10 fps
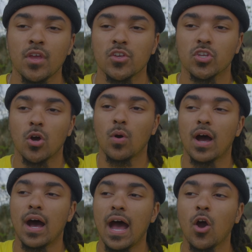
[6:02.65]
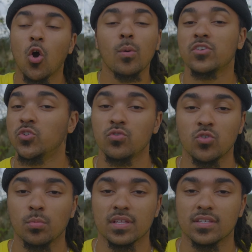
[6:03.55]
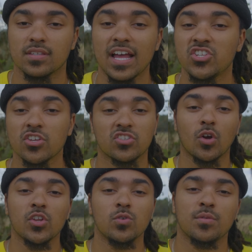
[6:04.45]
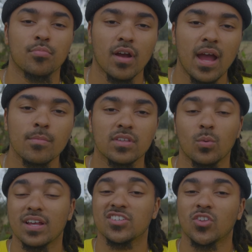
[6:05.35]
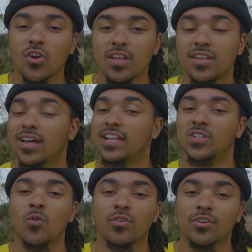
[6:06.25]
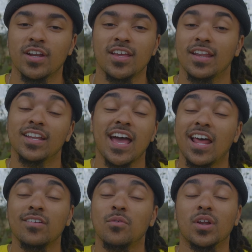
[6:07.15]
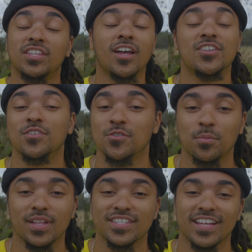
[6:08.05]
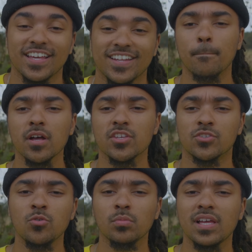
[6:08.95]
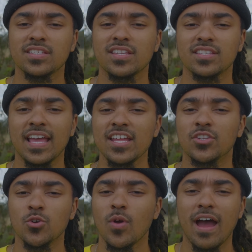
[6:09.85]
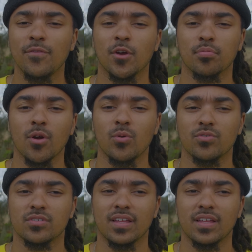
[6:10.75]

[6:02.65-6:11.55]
So I always use zoom lenses. I just started using primes, and when I started, I don't regret it, and I don't even want to touch a zoom lens again. But zoom lenses, they do have their pros.